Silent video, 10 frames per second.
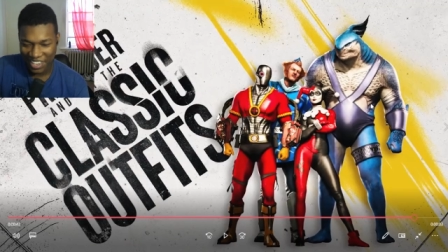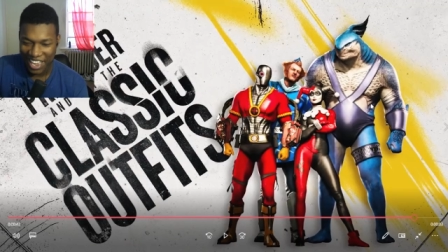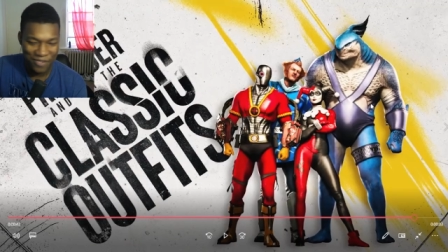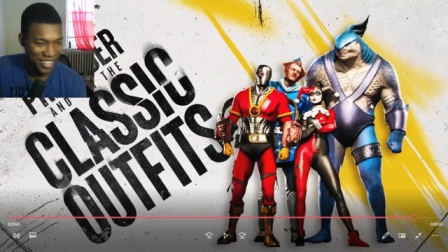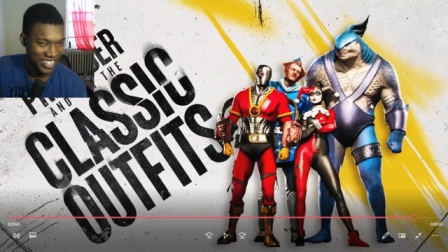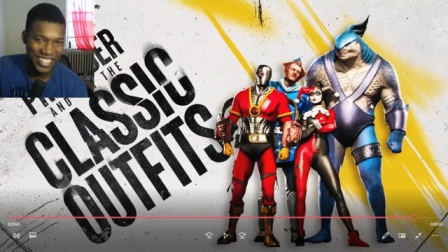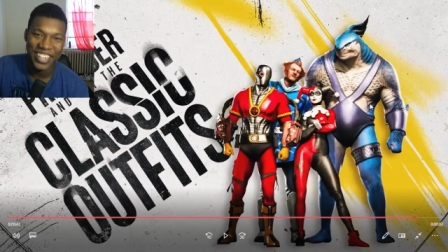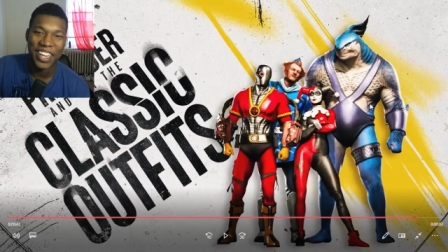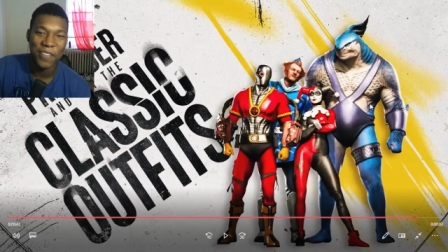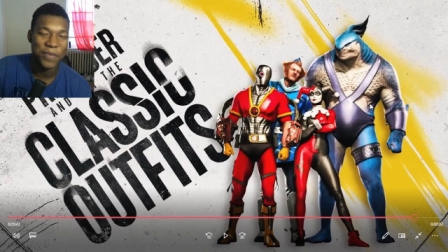Okay, I didn't mean to
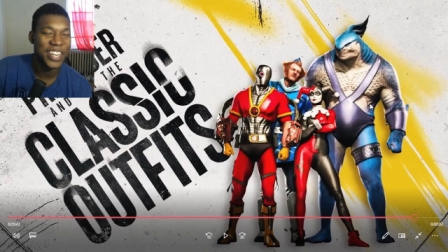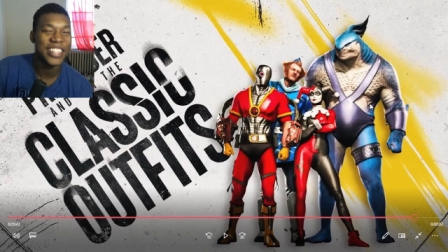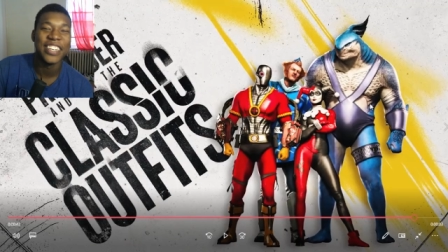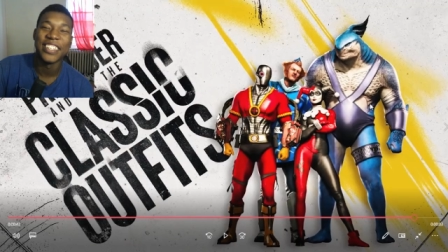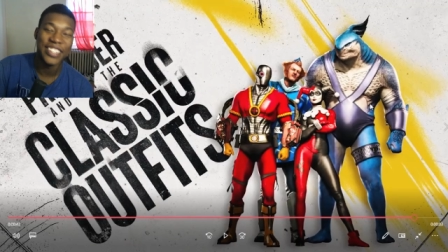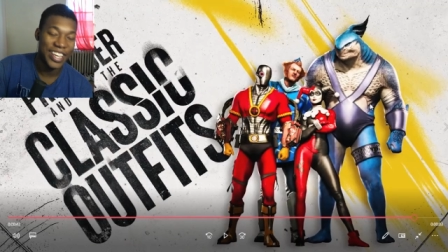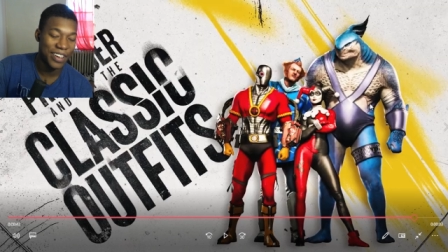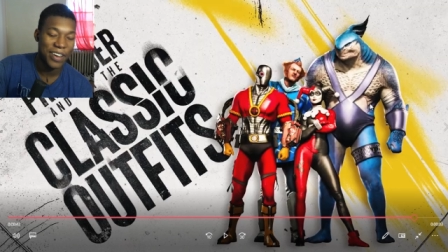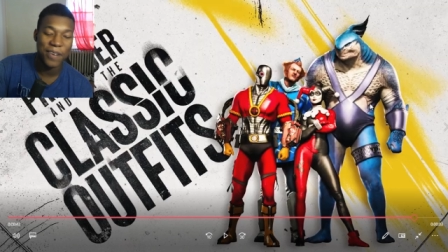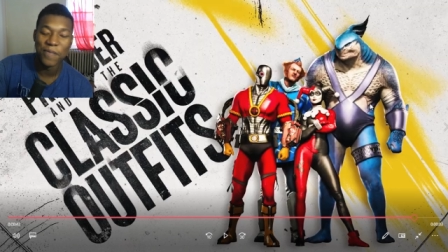say that, but at the end of the
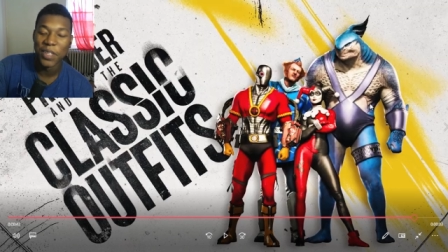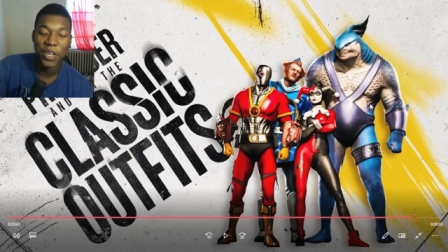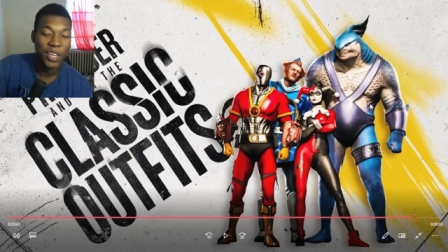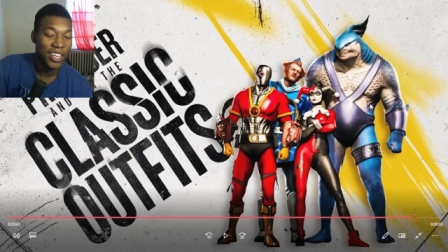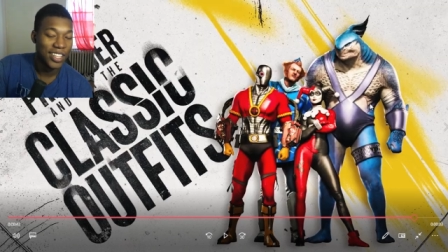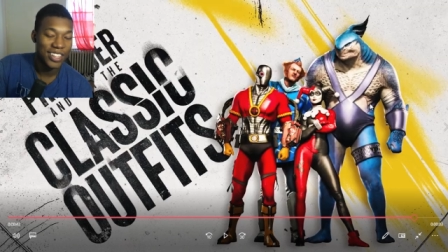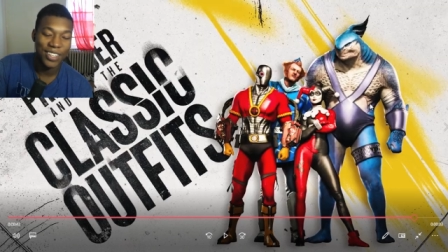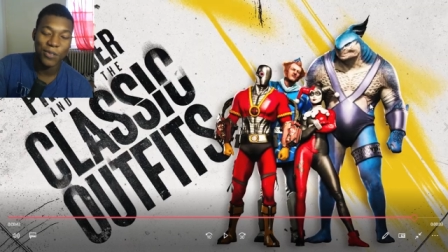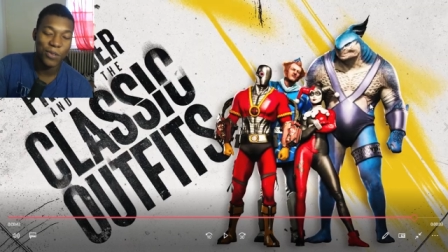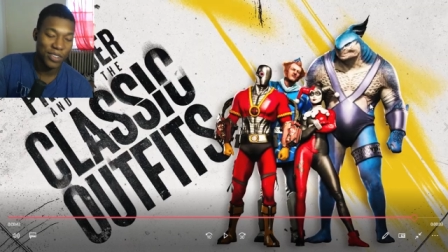day, um
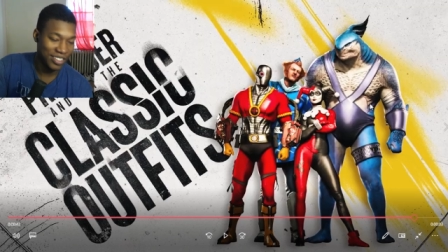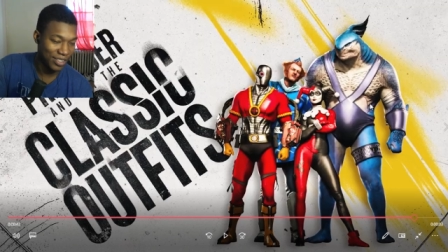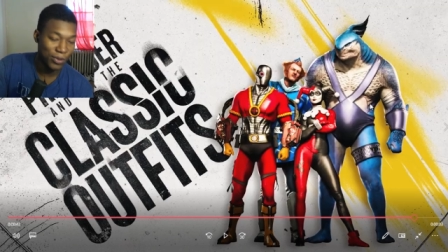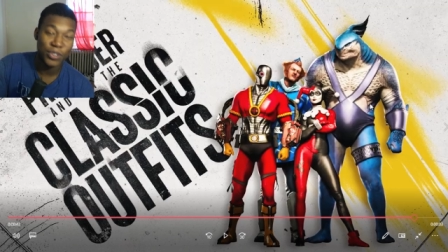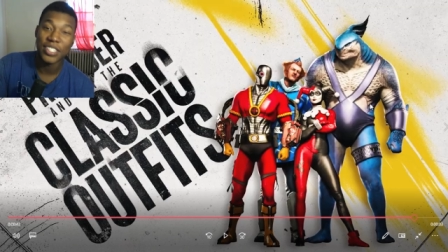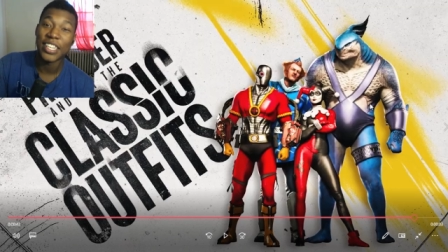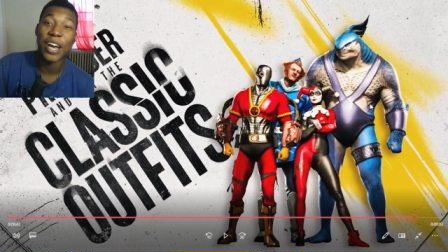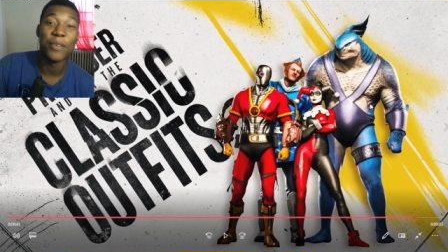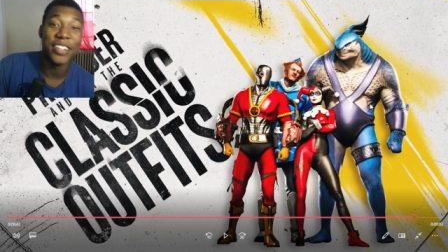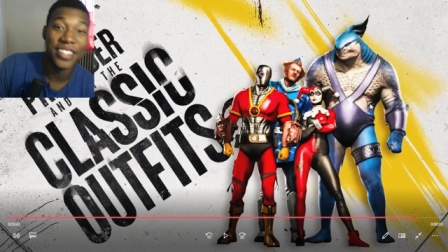we'll see
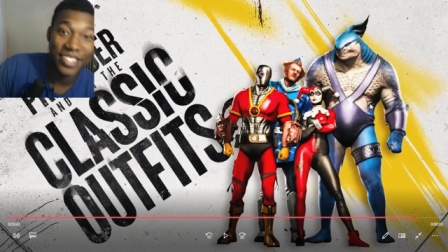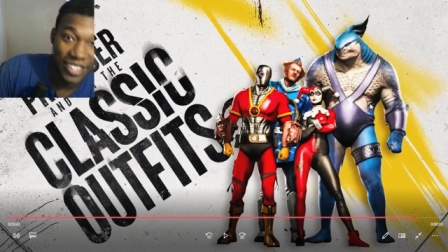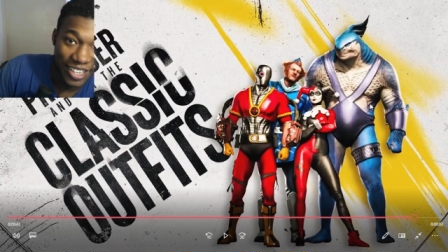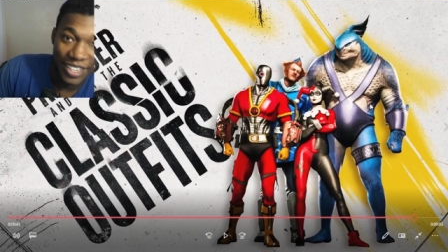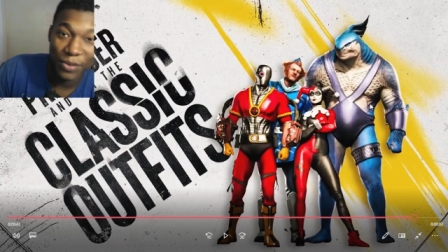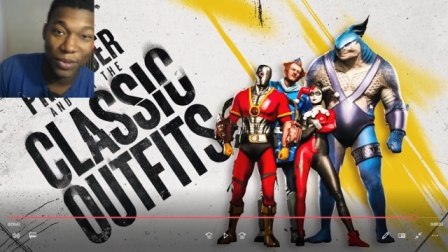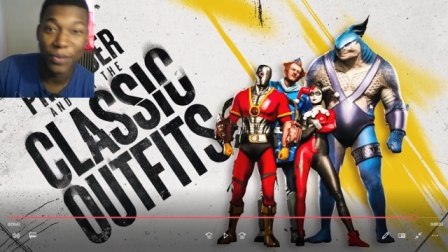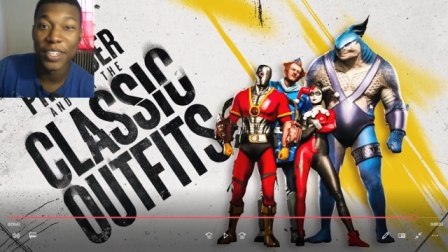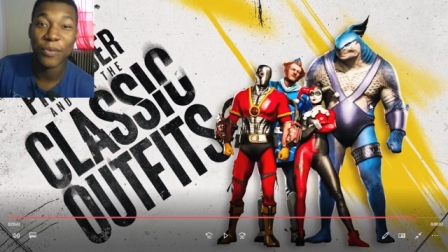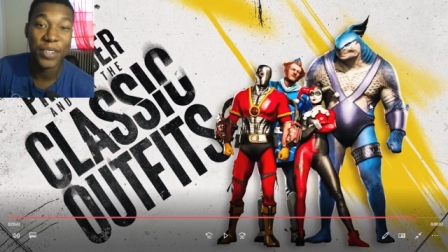how it is eh,
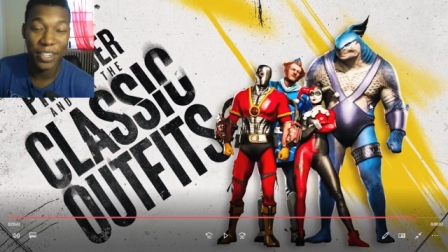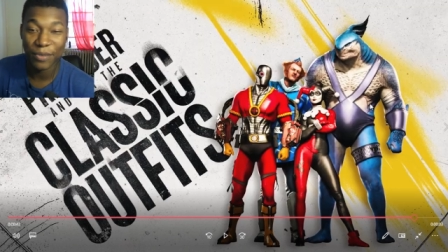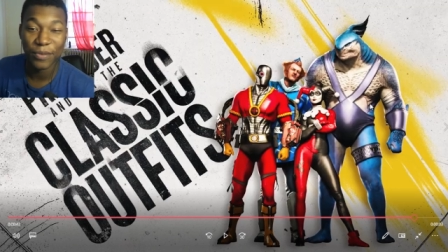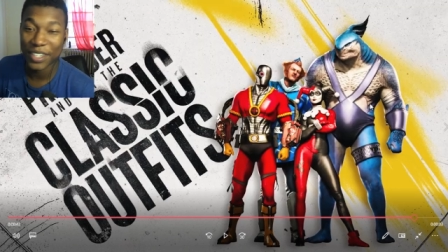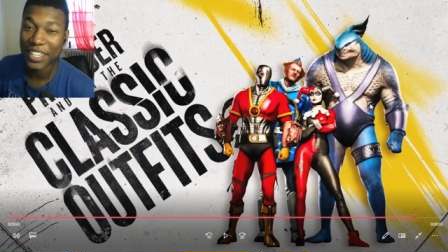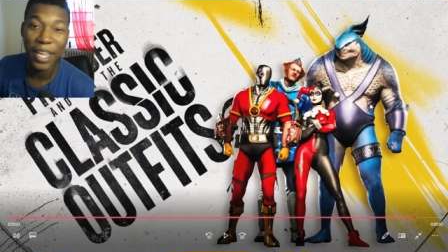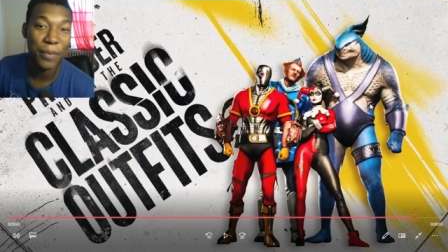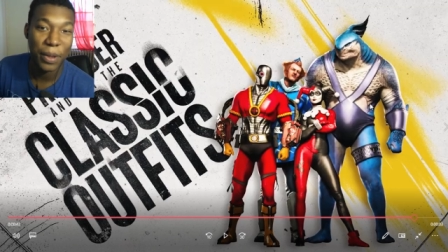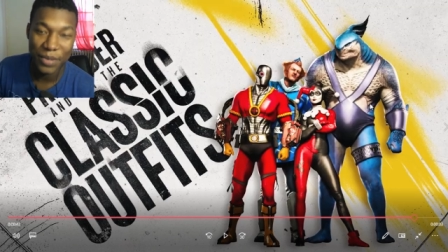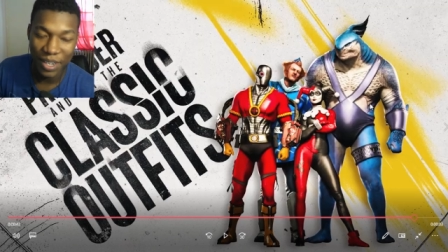when when the, when the
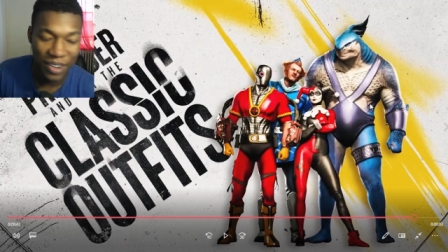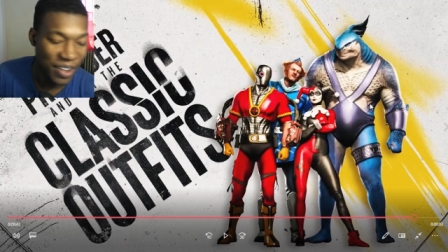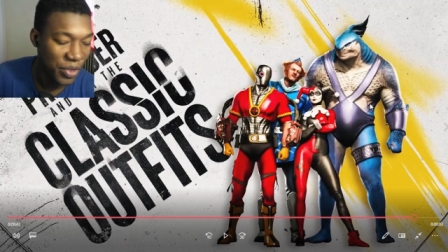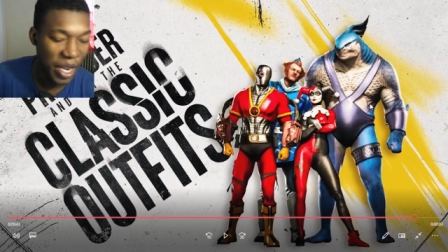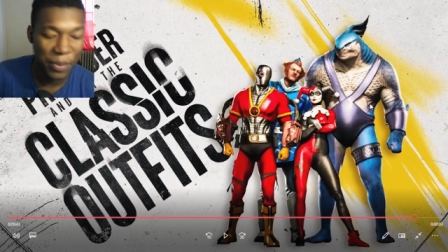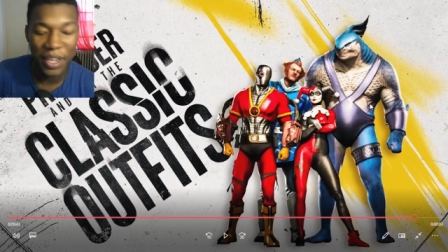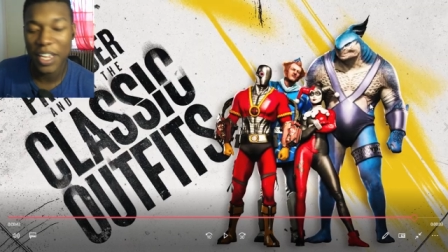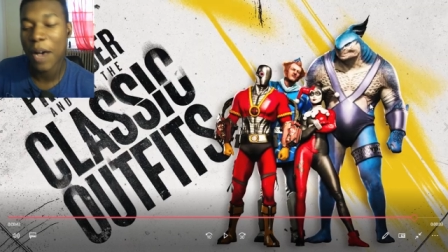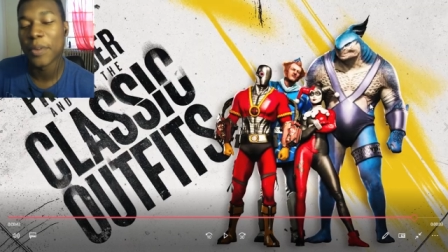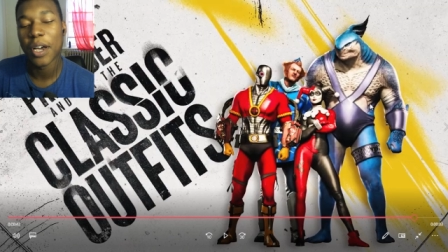game comes out. Other than that, man,
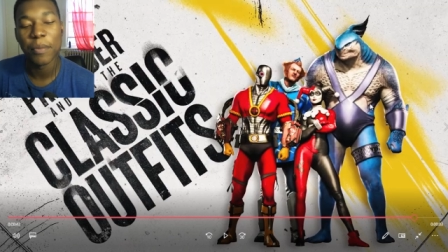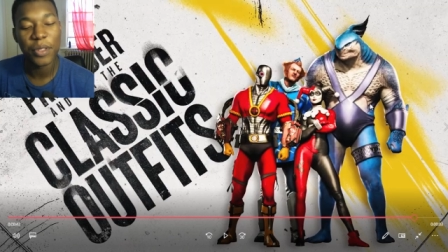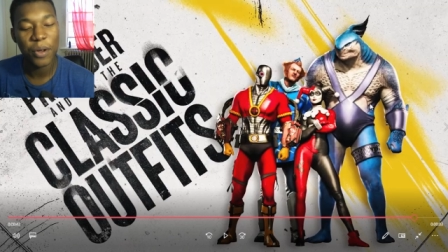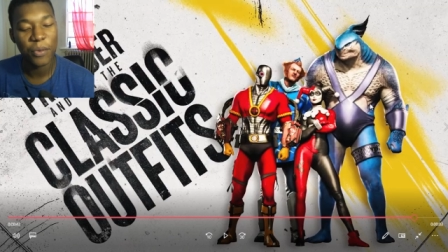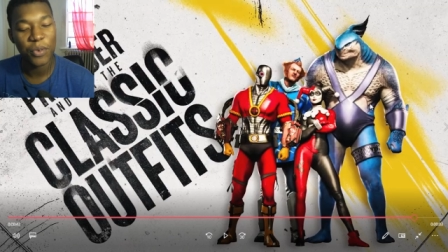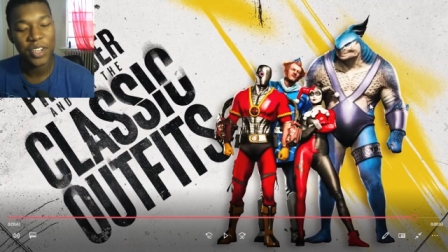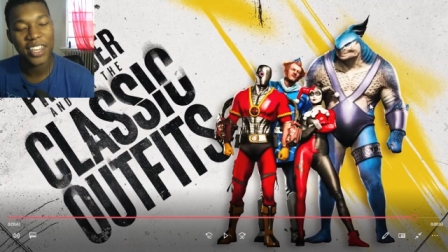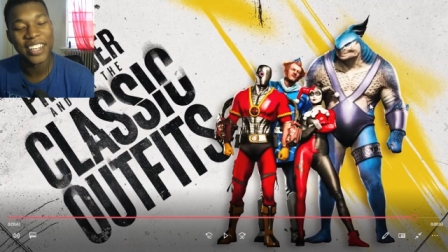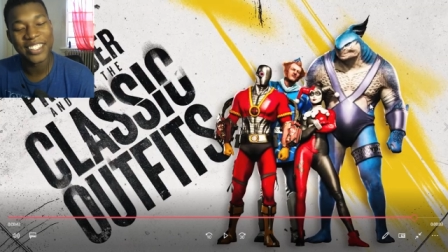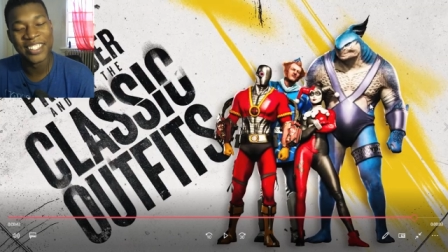comment down below. What do
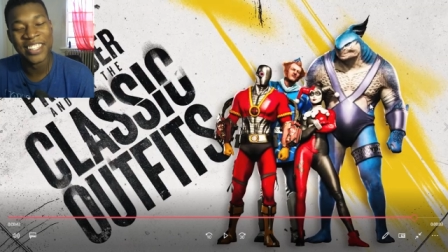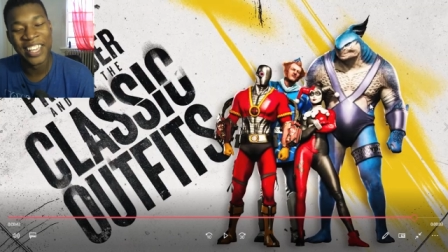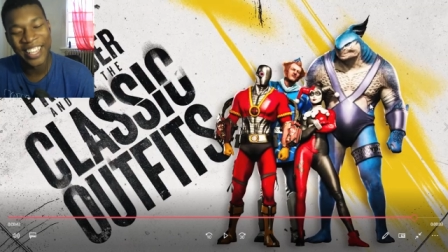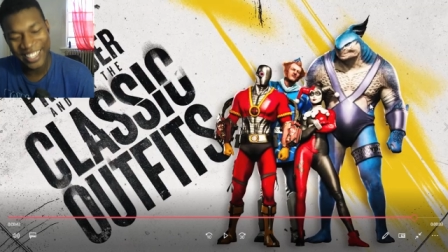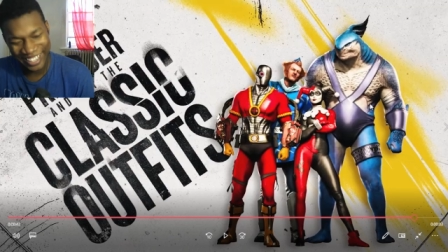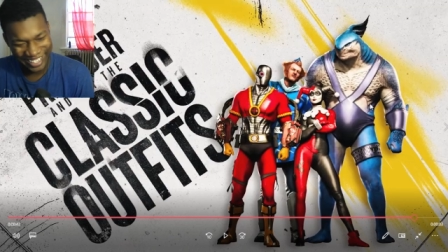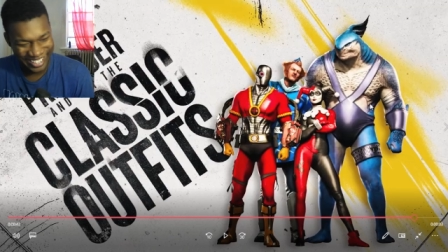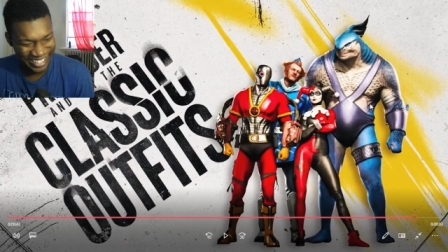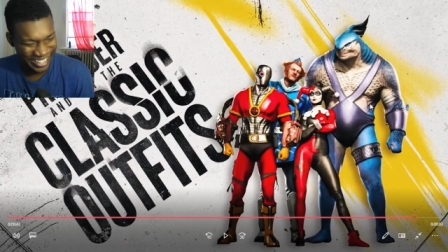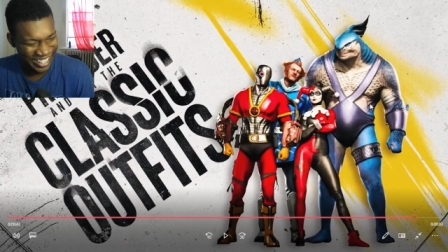you guys think?